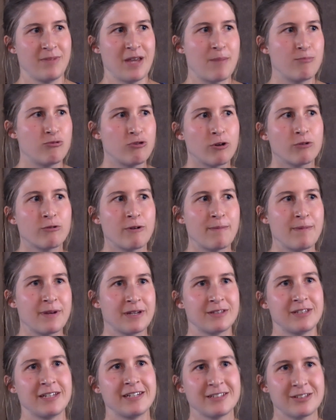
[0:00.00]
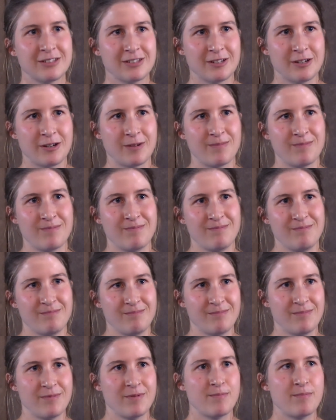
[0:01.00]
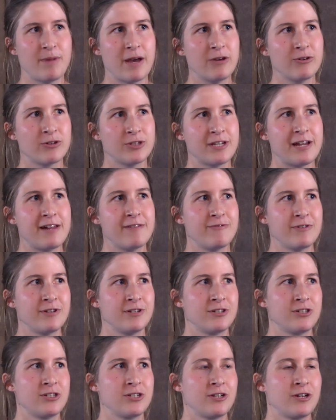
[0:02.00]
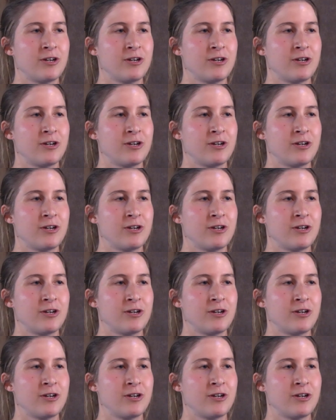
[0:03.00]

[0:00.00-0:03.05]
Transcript: programming things by yourself. And